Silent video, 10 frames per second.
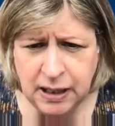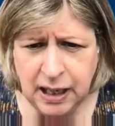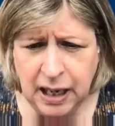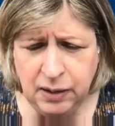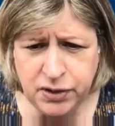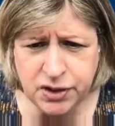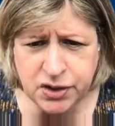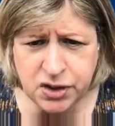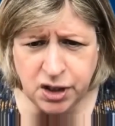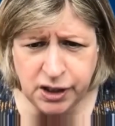I would just
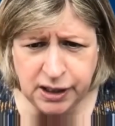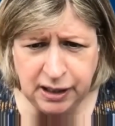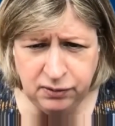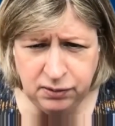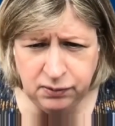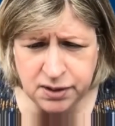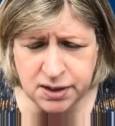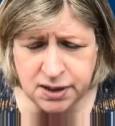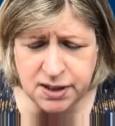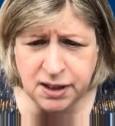start it out
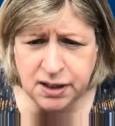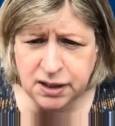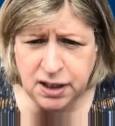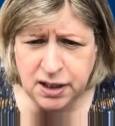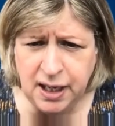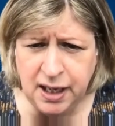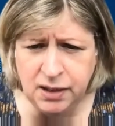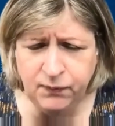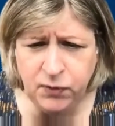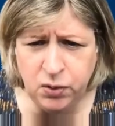succinctly that
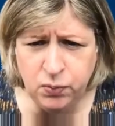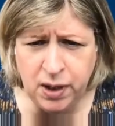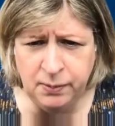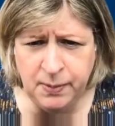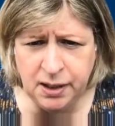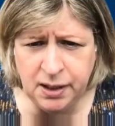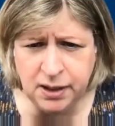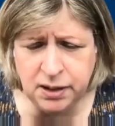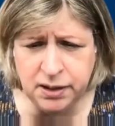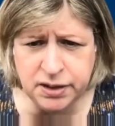you want to make a
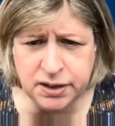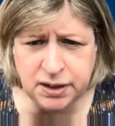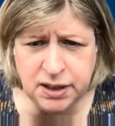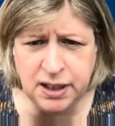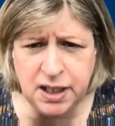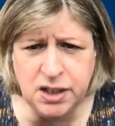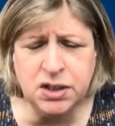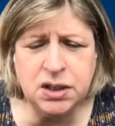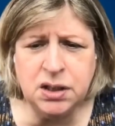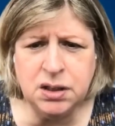clear
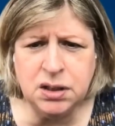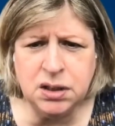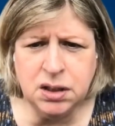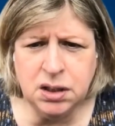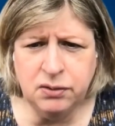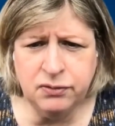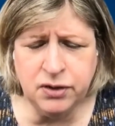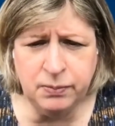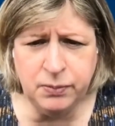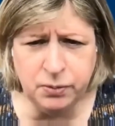delineation
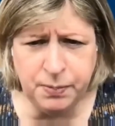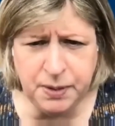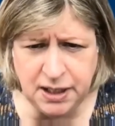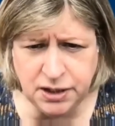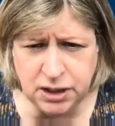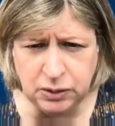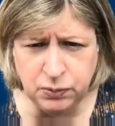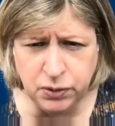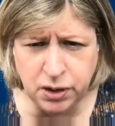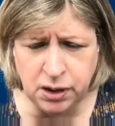from your PhD
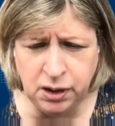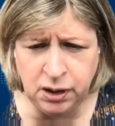work.